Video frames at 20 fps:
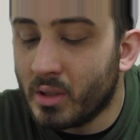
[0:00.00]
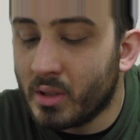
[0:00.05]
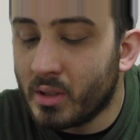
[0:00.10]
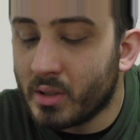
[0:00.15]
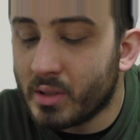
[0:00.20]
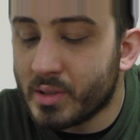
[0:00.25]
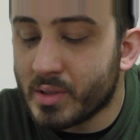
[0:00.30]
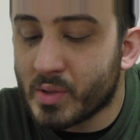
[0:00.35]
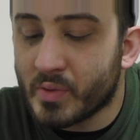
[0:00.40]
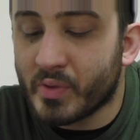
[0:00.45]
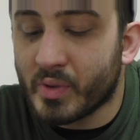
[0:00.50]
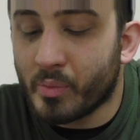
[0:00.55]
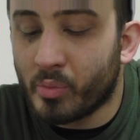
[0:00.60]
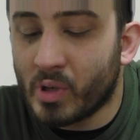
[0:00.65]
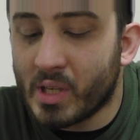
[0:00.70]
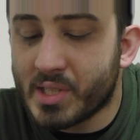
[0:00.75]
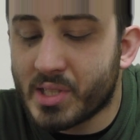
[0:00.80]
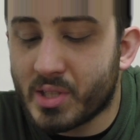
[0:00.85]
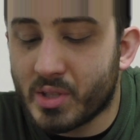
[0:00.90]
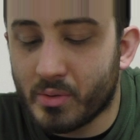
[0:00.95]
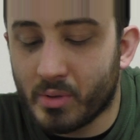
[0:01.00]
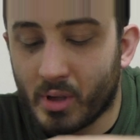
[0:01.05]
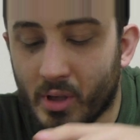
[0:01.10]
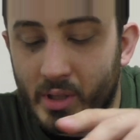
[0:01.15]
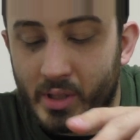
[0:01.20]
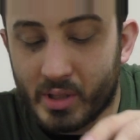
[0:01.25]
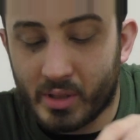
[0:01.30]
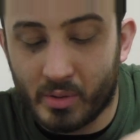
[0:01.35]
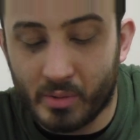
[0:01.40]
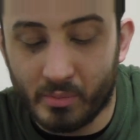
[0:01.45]
Because if you press too
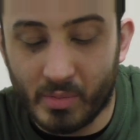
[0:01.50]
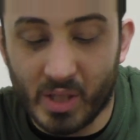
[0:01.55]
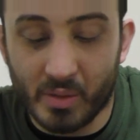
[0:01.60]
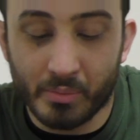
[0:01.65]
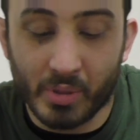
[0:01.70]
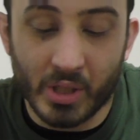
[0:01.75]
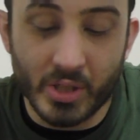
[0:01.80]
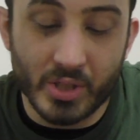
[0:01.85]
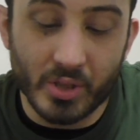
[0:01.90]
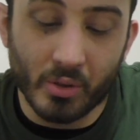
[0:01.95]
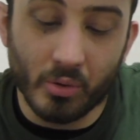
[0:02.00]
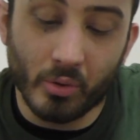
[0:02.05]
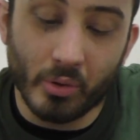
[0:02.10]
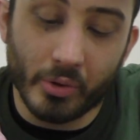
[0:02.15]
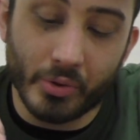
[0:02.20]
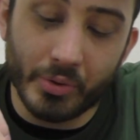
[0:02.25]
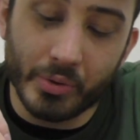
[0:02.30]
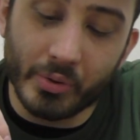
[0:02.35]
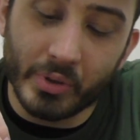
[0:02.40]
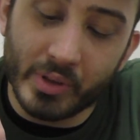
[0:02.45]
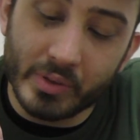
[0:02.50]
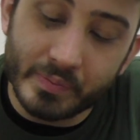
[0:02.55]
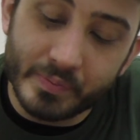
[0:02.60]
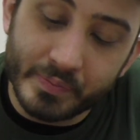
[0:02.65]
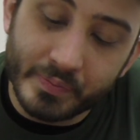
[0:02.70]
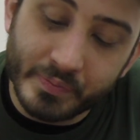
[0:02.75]
hard, you might punch a hole through it.